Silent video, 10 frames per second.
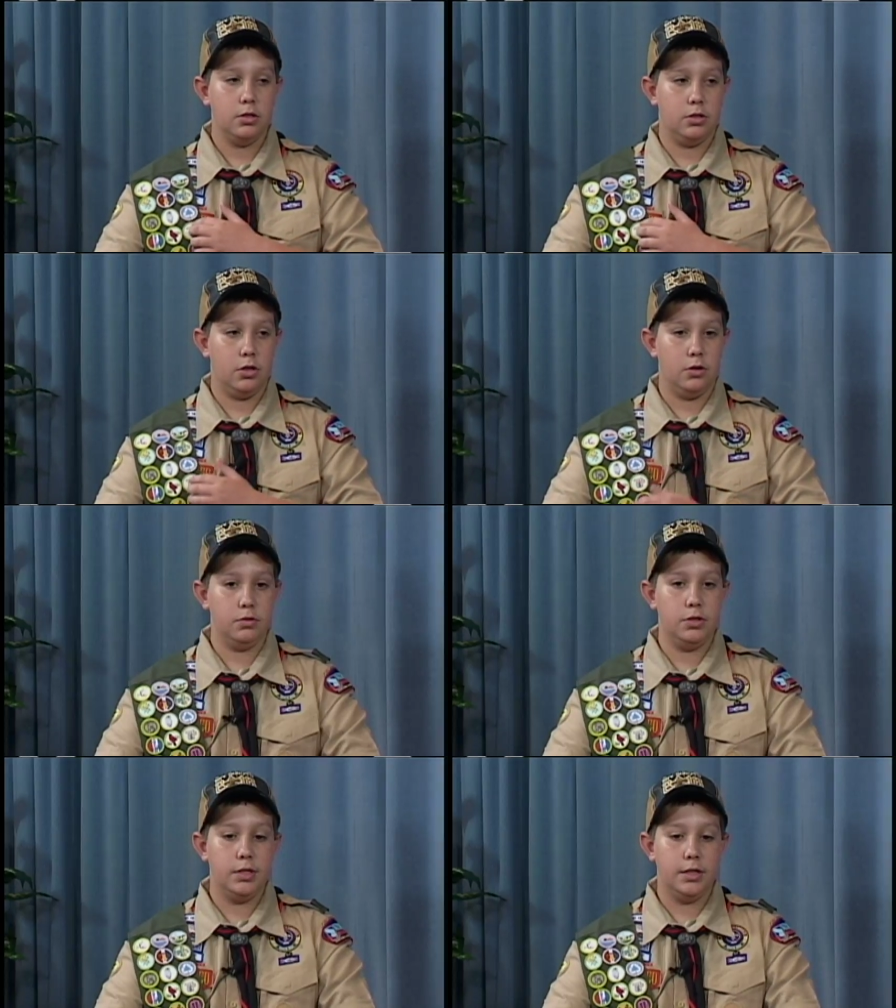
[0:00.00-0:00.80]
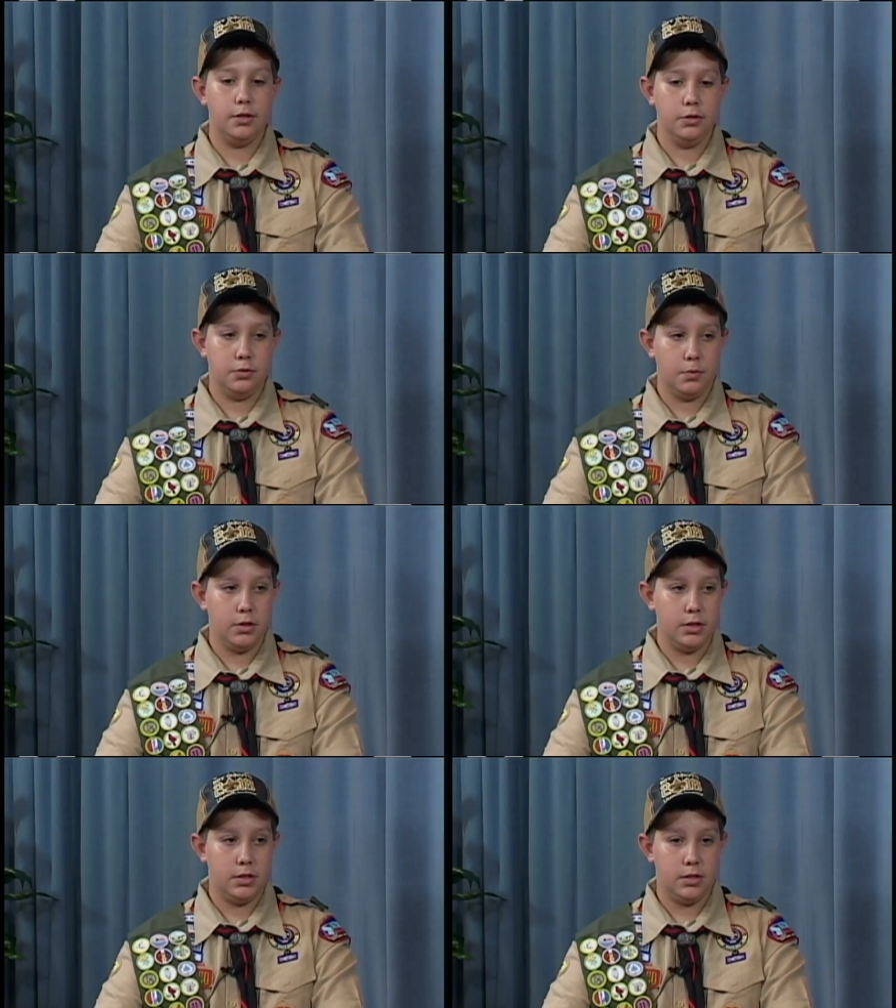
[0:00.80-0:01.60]
Right. So you need those
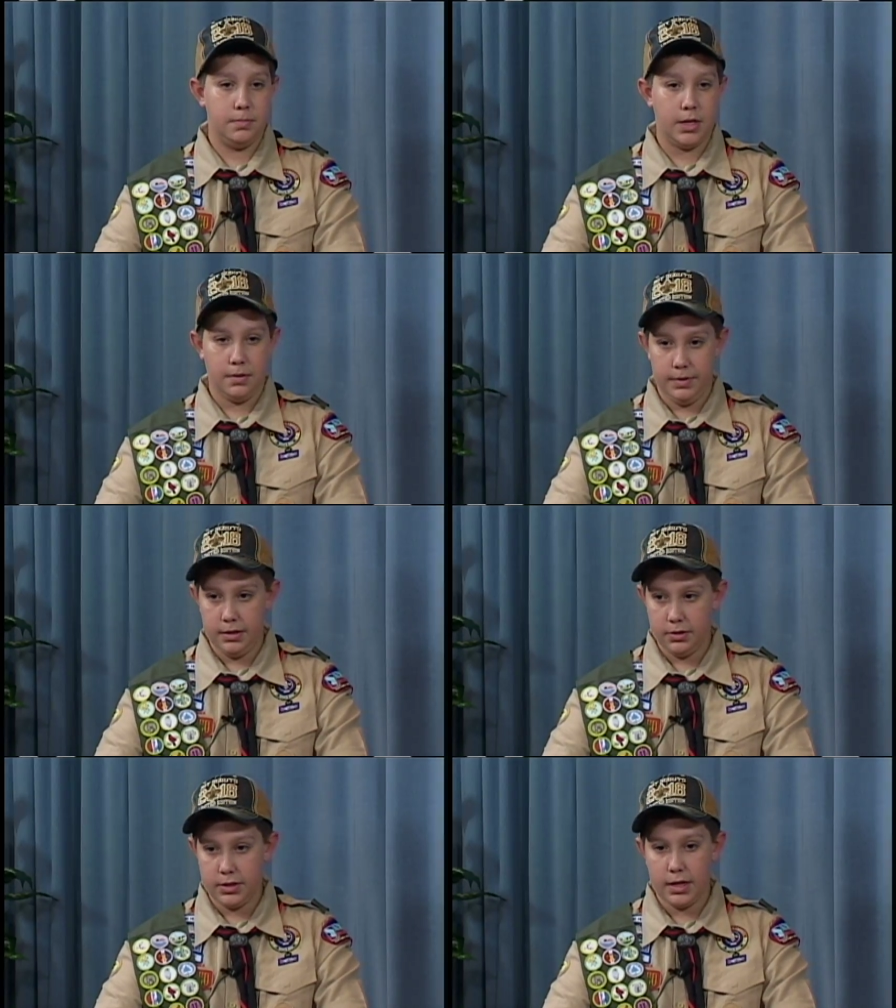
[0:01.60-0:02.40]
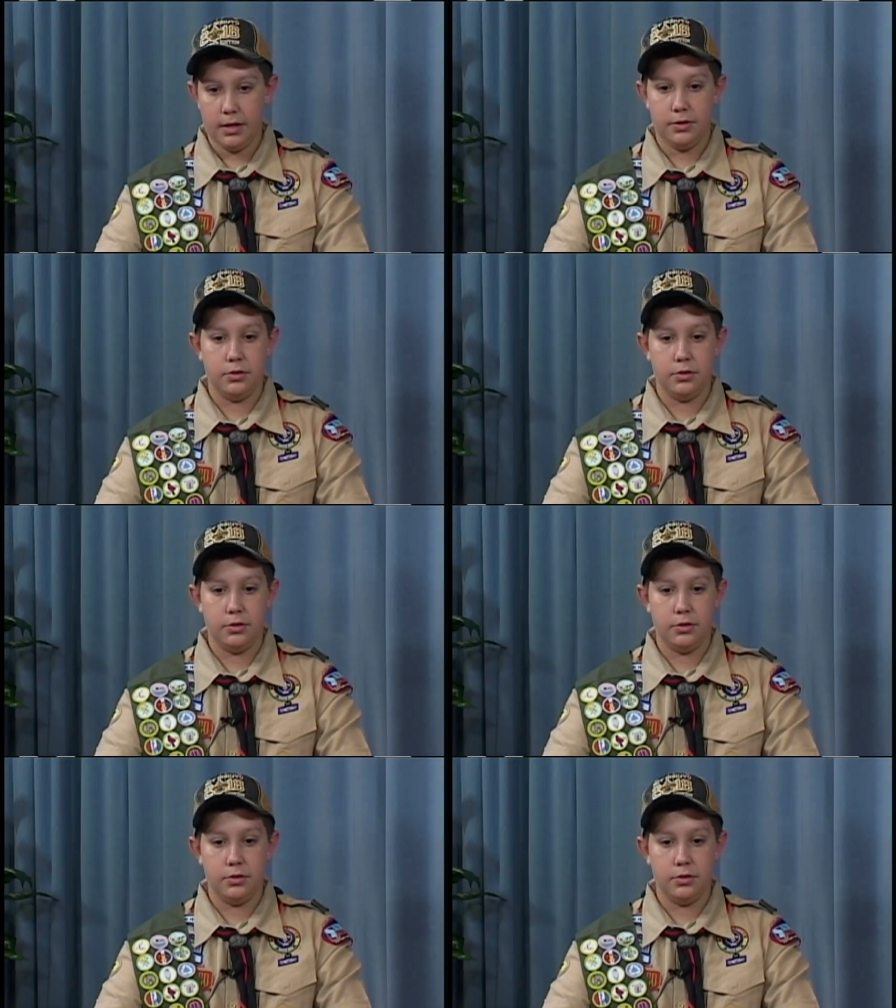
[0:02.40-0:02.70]
ones to become Eagle Scout.